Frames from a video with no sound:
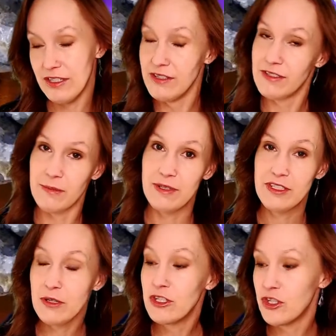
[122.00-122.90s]
somebody's
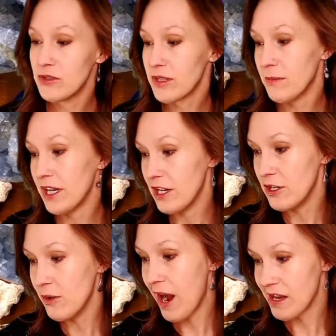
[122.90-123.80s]
going to choose somebody a
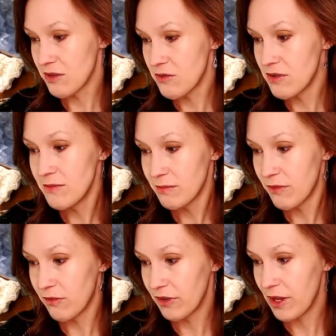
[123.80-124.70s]
new asshole
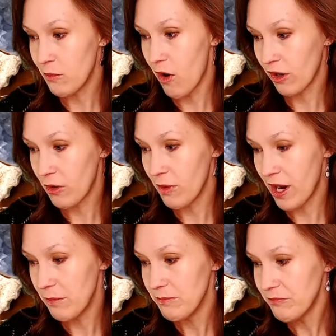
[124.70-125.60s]
before they walk
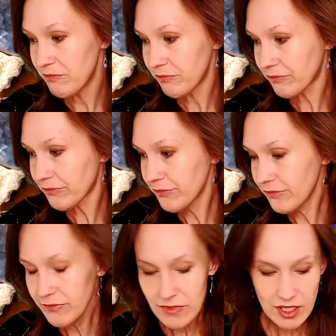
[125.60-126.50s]
away.
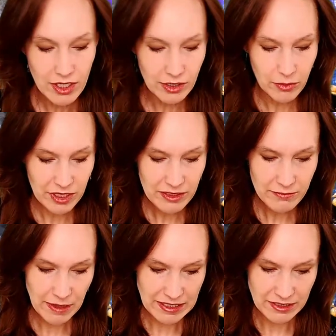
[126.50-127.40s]
And the Queen of
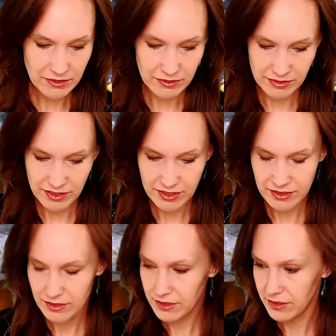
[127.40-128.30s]
Pentacles.
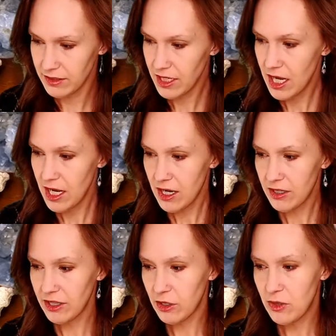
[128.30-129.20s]
Oh,
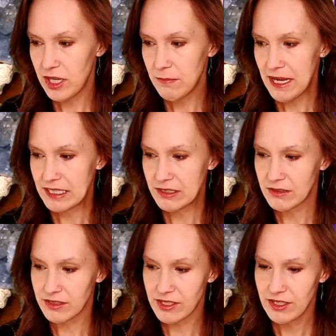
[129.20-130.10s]
the Queen of
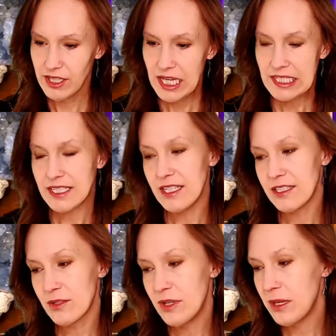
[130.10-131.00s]
Pentacles. See, this
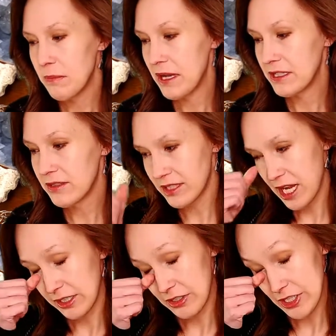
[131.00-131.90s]
Queen of Pentacles
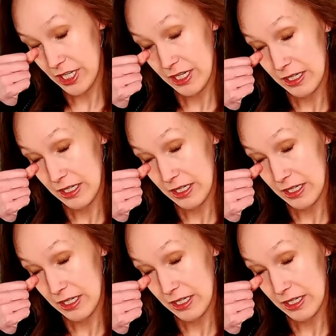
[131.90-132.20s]
energy,